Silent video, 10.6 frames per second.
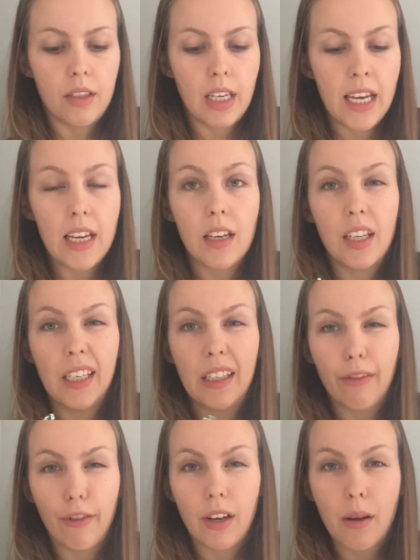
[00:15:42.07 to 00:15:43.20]
take
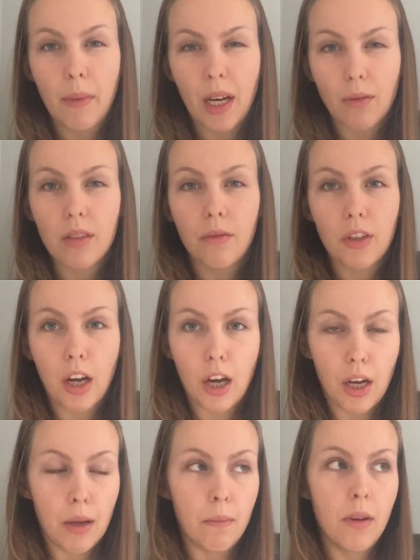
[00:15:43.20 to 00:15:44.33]
different amounts of
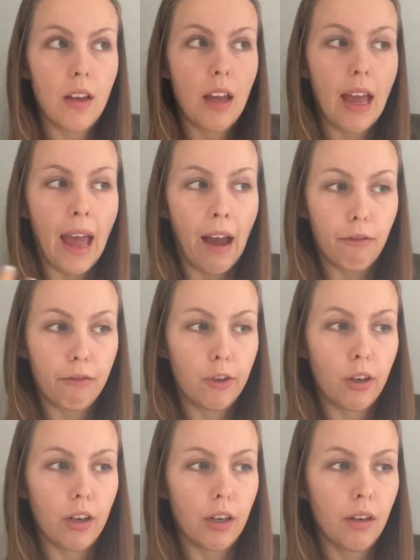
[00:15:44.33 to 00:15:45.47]
time
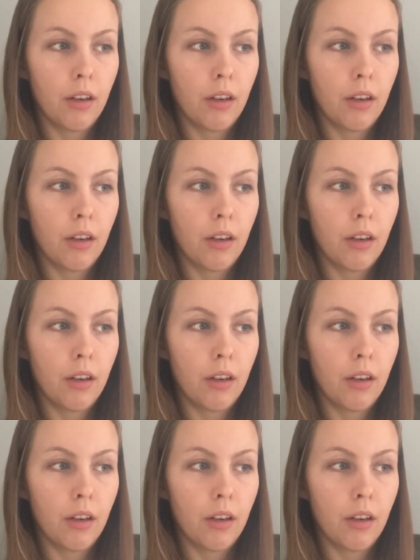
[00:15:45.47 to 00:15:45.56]
after